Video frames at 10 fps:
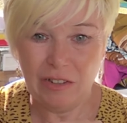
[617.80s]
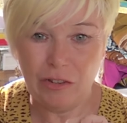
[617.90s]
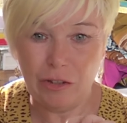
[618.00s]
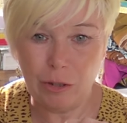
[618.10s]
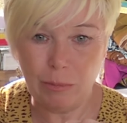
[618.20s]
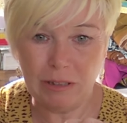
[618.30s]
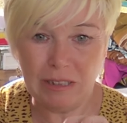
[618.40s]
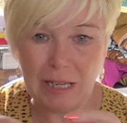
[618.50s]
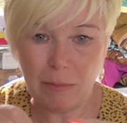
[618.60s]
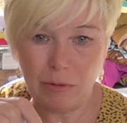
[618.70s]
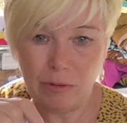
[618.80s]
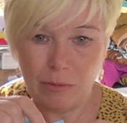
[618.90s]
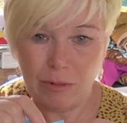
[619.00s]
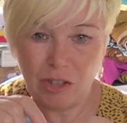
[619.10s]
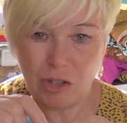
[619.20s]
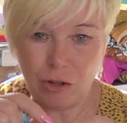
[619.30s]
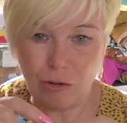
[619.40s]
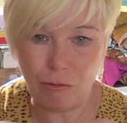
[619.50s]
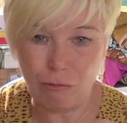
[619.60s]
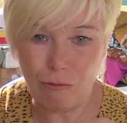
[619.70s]
the double labels, which are
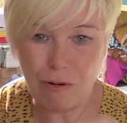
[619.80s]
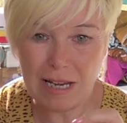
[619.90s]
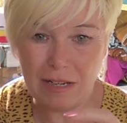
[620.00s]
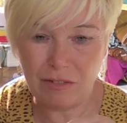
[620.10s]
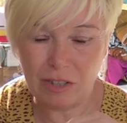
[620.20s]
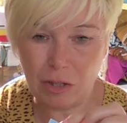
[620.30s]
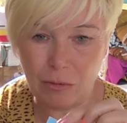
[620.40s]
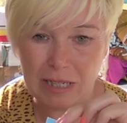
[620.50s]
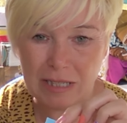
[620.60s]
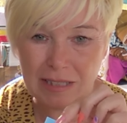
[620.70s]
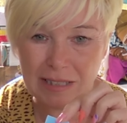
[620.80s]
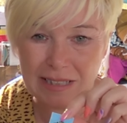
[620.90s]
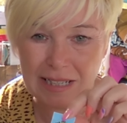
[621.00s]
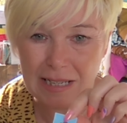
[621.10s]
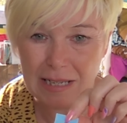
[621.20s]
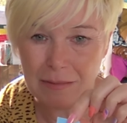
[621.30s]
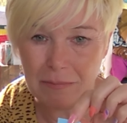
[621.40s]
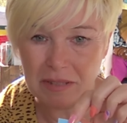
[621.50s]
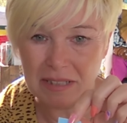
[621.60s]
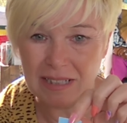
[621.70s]
great for sewing into
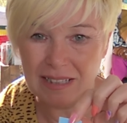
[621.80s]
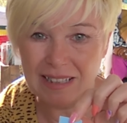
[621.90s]
seams.